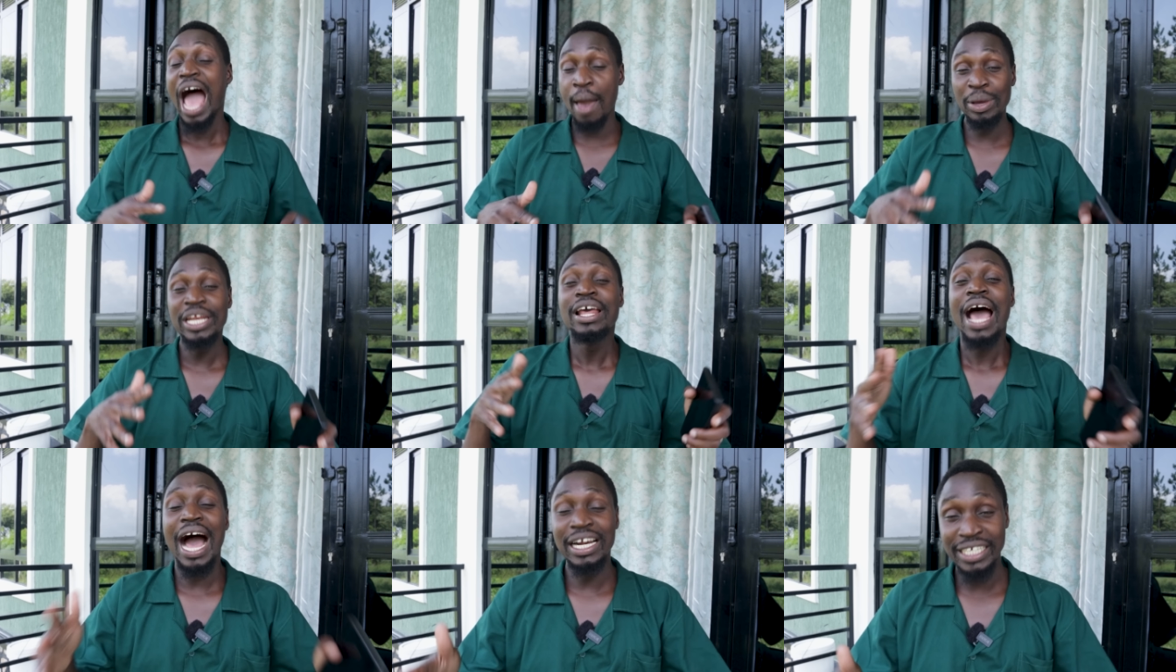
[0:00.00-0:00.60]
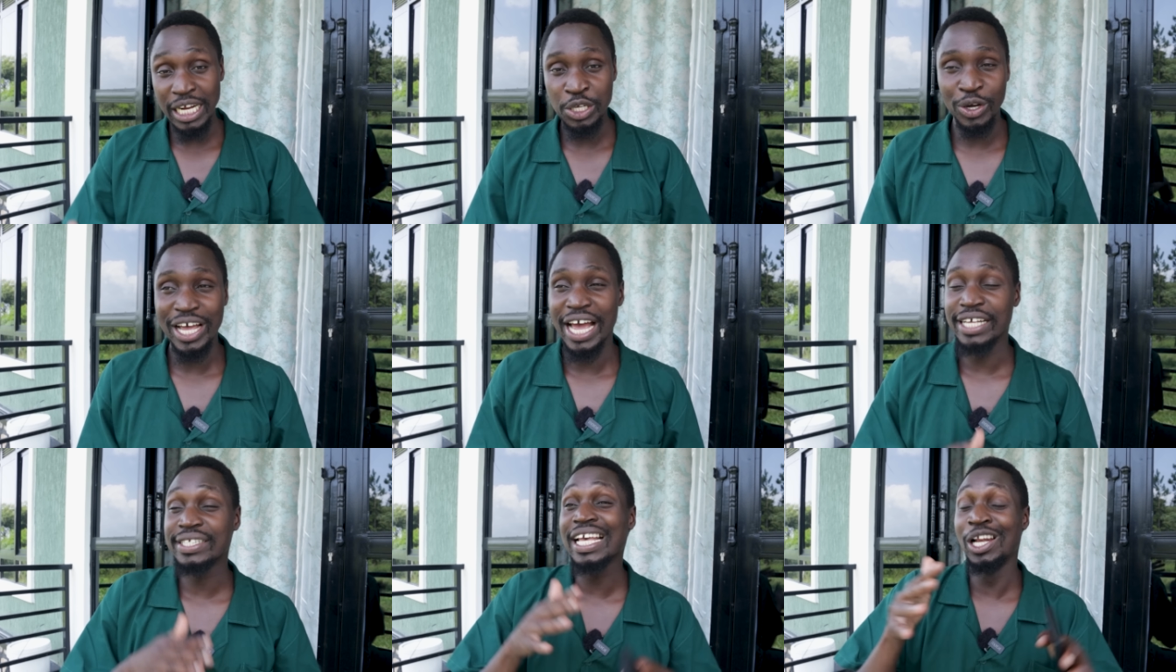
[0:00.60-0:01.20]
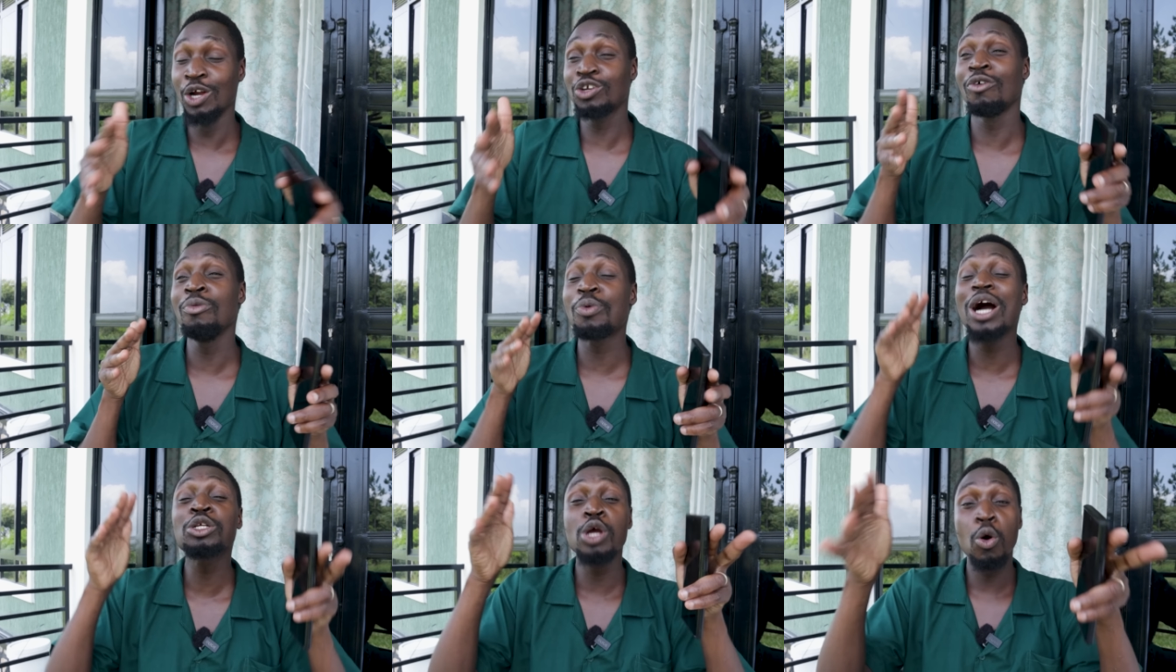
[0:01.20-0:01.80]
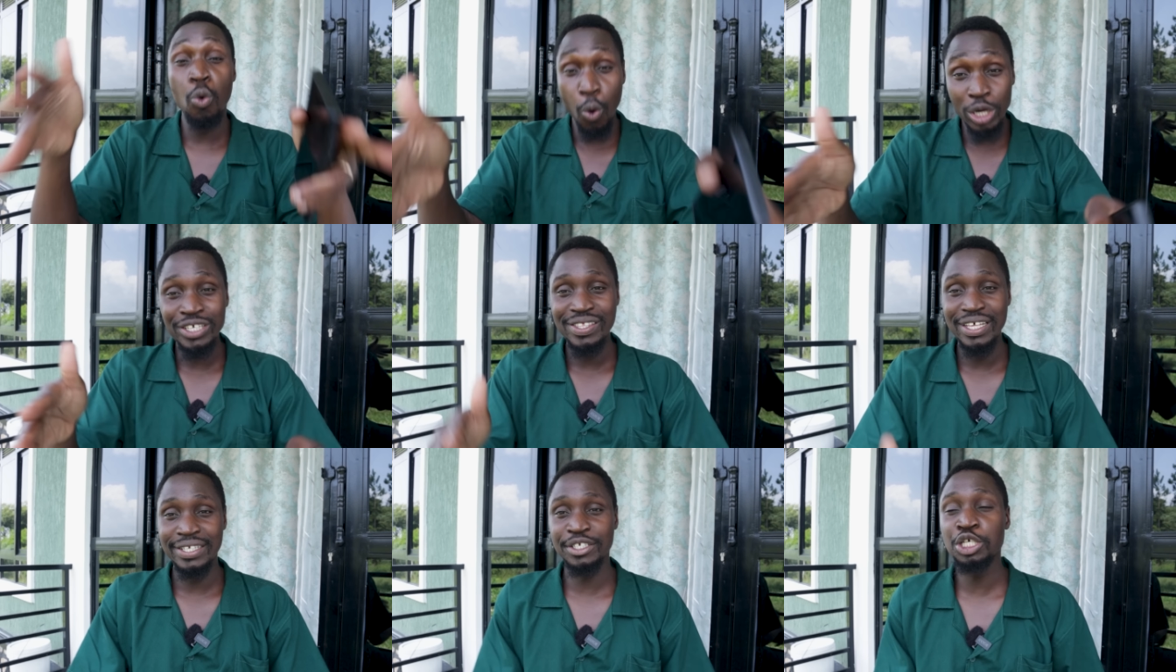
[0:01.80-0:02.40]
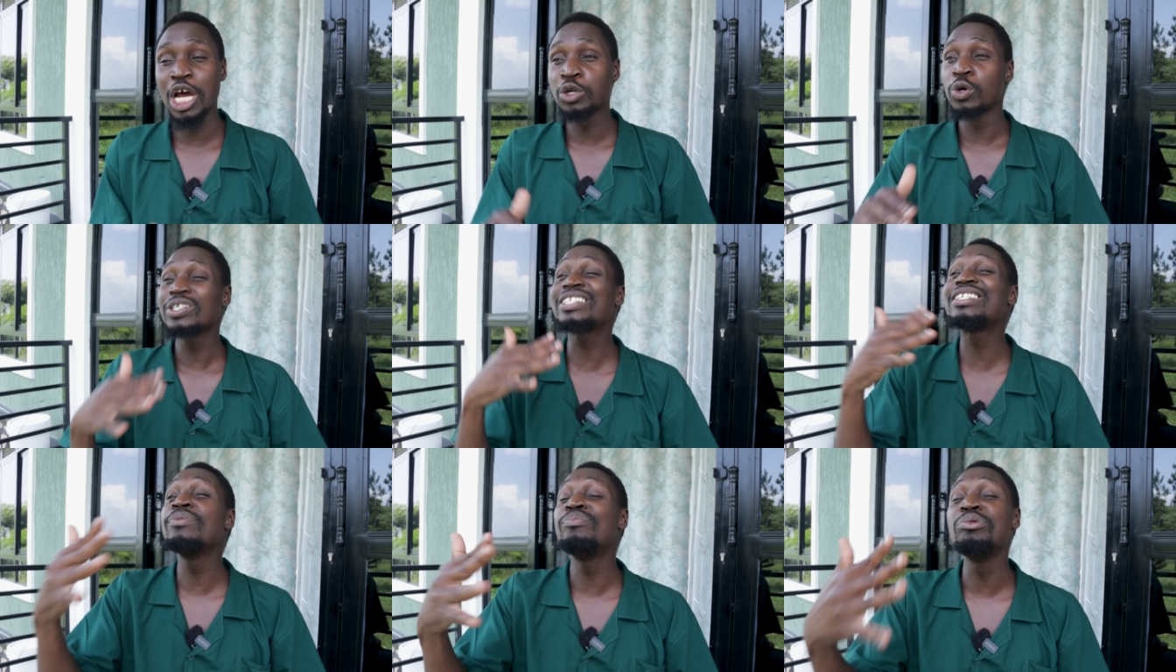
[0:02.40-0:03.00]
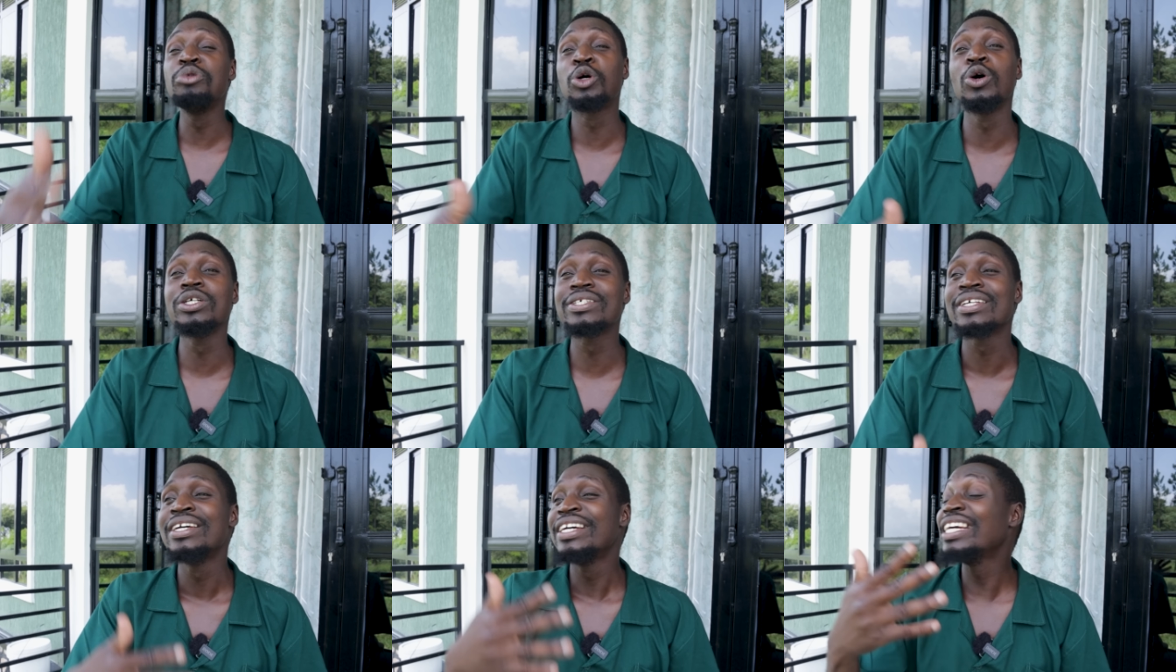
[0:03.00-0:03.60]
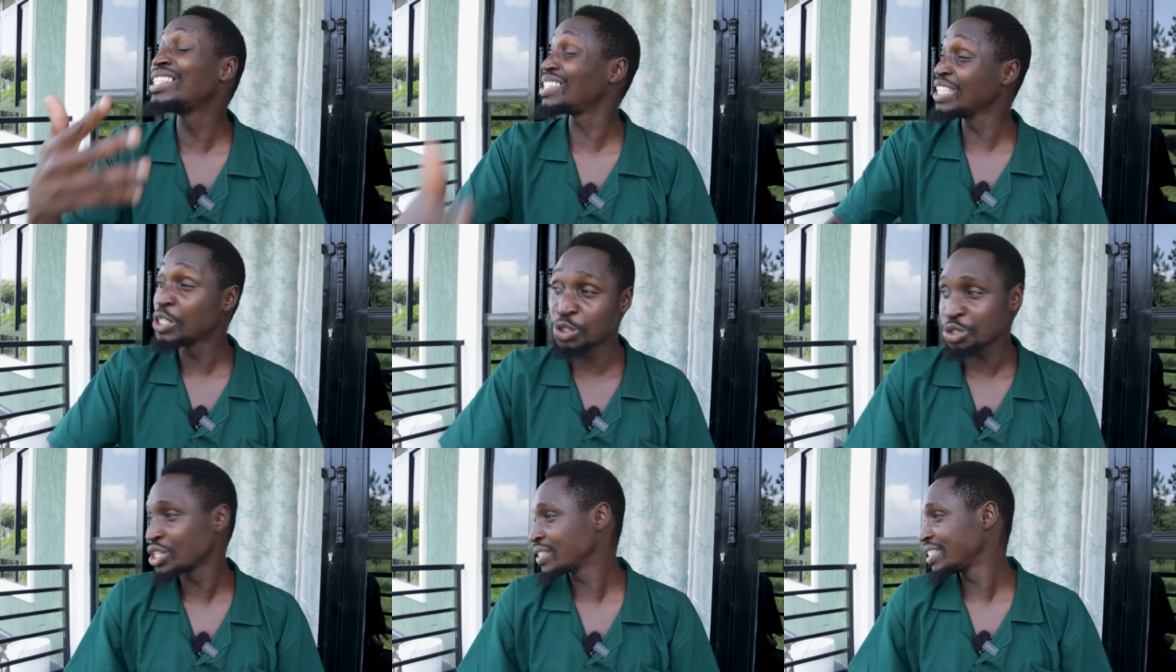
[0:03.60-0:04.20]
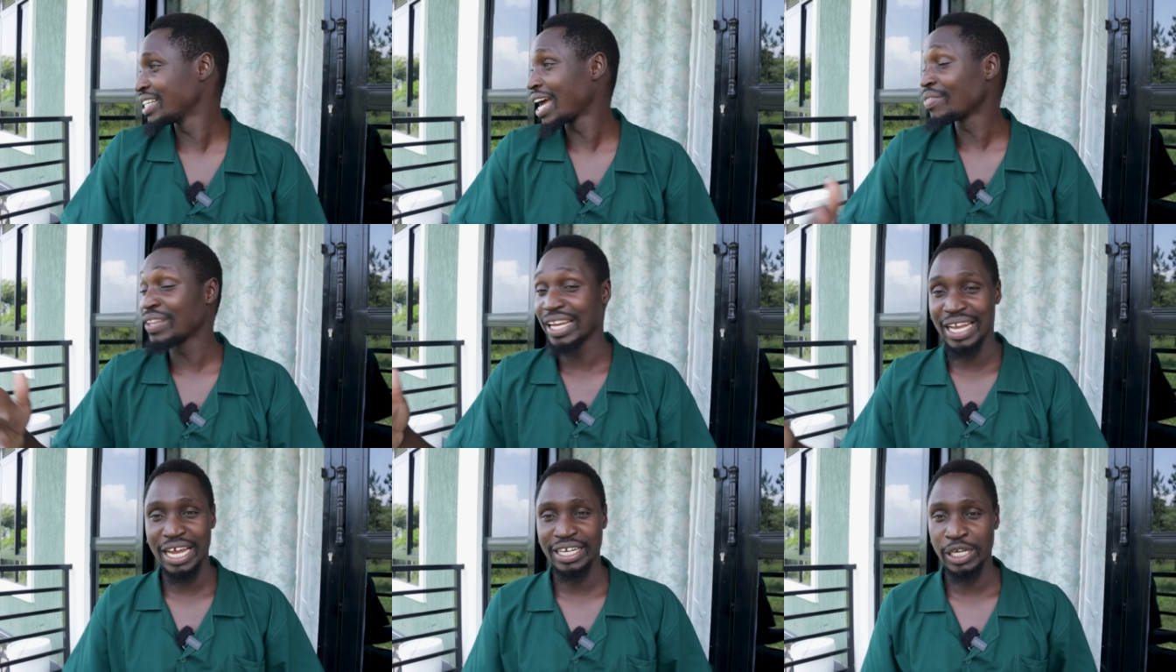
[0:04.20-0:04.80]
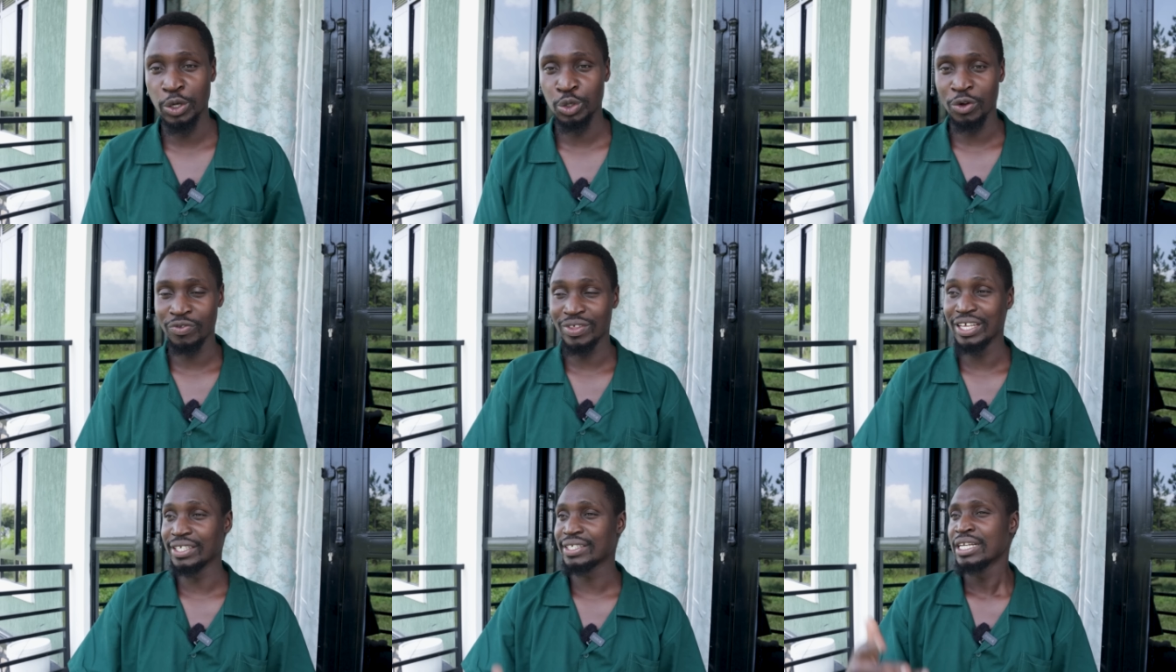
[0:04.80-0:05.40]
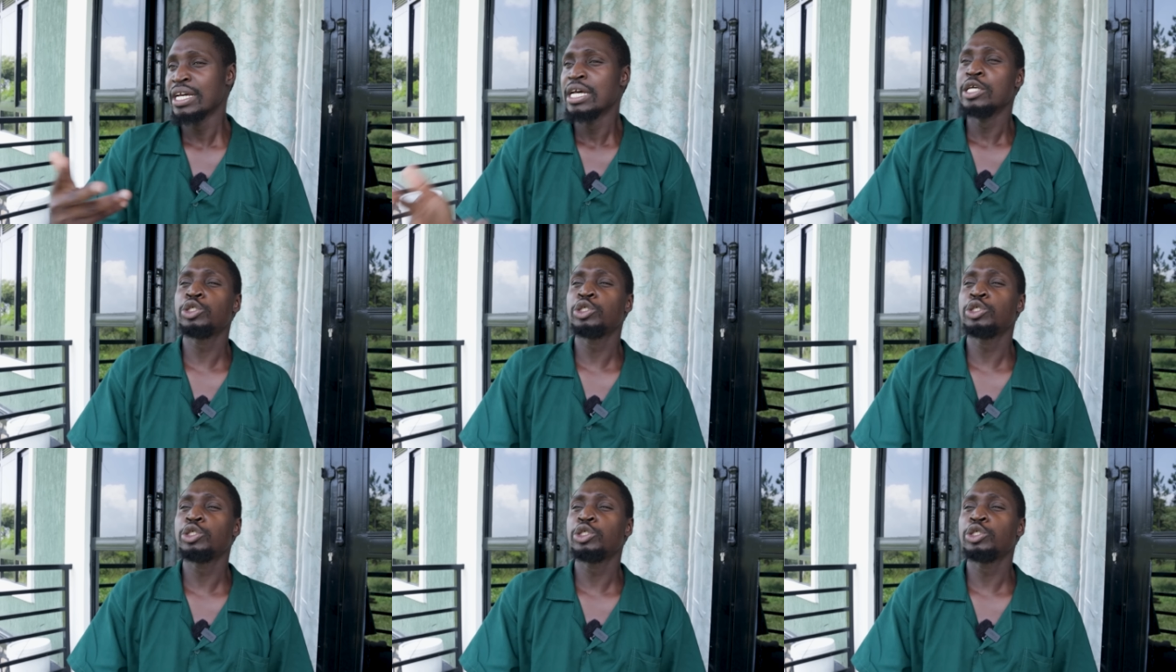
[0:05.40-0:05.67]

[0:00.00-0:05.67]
I mean, I'll tell you guys, a lot of people actually watch this channel simply because it's interesting and they learn a lot of things.